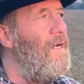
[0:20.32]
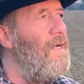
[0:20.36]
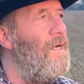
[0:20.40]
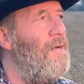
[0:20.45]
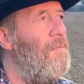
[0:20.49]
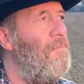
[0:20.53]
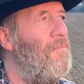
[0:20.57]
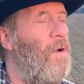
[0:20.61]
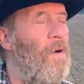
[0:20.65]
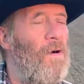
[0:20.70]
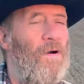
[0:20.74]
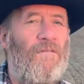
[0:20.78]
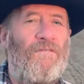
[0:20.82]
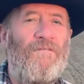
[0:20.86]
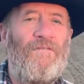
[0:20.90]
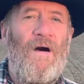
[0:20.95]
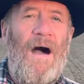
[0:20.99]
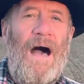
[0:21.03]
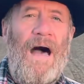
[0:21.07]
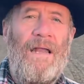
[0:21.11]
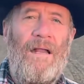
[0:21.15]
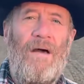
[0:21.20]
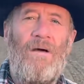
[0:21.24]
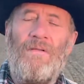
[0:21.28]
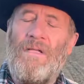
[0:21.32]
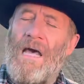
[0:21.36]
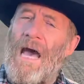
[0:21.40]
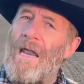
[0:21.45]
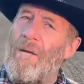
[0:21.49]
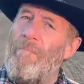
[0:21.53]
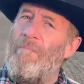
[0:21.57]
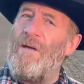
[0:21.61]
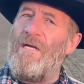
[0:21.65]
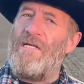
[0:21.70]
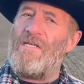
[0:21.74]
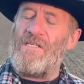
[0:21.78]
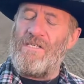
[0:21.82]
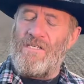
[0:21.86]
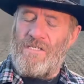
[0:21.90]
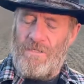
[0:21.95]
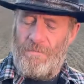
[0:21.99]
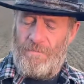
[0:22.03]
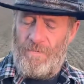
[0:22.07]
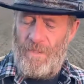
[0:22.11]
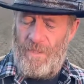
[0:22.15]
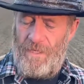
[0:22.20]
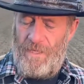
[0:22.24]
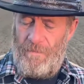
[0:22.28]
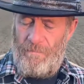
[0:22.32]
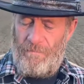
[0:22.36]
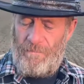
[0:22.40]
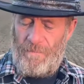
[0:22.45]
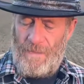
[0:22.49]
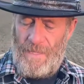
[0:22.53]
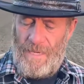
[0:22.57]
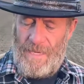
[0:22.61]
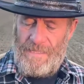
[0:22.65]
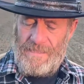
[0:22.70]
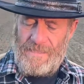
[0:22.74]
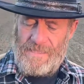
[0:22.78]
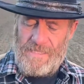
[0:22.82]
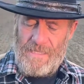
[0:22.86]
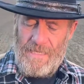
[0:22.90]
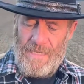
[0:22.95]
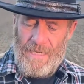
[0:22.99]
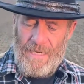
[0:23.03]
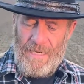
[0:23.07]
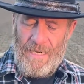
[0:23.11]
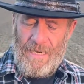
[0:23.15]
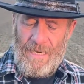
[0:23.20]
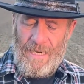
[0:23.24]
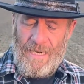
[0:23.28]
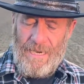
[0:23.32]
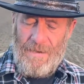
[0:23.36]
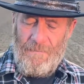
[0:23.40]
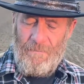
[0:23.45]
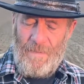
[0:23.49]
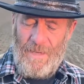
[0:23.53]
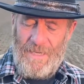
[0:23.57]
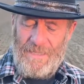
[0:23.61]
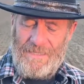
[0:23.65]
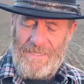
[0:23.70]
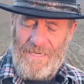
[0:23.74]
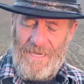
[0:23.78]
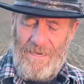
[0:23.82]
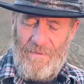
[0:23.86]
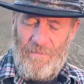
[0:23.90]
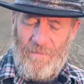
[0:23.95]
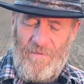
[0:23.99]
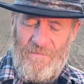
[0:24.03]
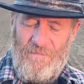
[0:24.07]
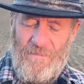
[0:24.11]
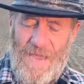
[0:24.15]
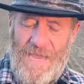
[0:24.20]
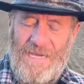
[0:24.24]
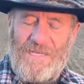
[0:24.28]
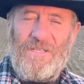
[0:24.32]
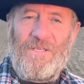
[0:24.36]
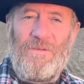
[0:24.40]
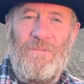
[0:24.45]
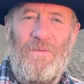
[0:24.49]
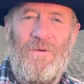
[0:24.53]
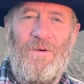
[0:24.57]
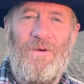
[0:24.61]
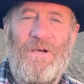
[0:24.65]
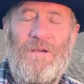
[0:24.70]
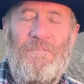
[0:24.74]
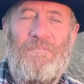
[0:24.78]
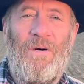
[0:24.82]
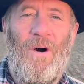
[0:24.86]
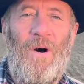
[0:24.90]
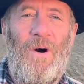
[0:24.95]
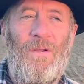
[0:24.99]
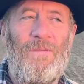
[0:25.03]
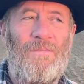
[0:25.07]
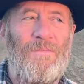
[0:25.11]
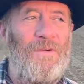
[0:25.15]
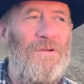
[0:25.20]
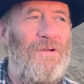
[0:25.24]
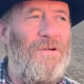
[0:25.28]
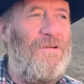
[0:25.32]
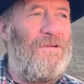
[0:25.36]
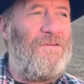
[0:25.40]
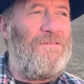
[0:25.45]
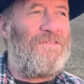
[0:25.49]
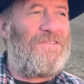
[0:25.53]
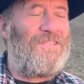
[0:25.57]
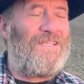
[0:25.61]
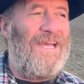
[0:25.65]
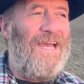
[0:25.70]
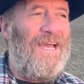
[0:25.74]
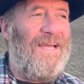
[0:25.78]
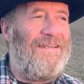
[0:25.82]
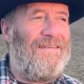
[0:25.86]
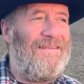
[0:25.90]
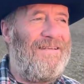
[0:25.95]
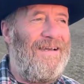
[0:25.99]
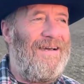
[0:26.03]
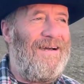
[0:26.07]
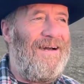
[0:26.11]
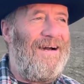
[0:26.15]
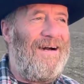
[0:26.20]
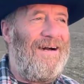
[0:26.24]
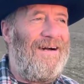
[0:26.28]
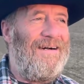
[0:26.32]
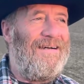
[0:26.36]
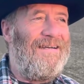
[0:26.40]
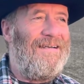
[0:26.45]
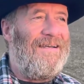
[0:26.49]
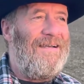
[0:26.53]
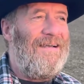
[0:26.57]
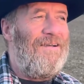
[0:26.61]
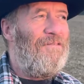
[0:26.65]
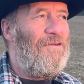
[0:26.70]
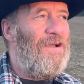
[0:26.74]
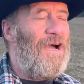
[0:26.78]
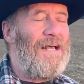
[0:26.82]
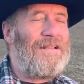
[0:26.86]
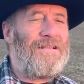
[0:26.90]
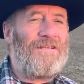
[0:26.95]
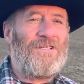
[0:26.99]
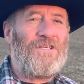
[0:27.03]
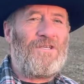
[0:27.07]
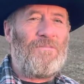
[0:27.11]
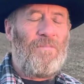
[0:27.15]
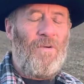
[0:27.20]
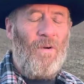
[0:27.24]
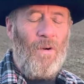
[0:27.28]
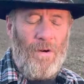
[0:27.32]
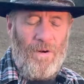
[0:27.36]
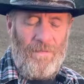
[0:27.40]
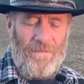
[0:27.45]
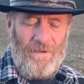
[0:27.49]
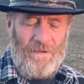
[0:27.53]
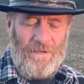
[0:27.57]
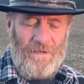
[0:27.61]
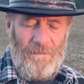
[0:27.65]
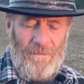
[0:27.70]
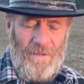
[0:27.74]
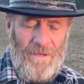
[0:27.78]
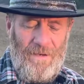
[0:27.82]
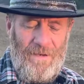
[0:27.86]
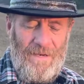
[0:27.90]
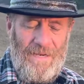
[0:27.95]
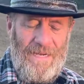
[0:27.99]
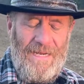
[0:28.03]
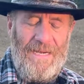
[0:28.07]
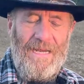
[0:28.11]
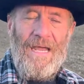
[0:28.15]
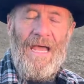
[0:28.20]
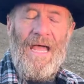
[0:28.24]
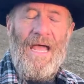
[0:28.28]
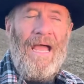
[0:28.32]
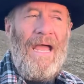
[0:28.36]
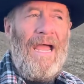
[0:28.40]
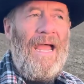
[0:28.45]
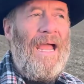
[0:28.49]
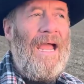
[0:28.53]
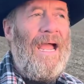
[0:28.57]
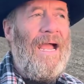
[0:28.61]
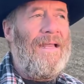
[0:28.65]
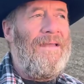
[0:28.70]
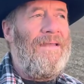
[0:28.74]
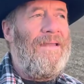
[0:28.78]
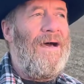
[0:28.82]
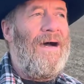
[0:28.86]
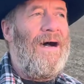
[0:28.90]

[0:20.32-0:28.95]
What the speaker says: More to follow. A lot of pieces to put in place. But we've made some really bold moves and got the support of the community. And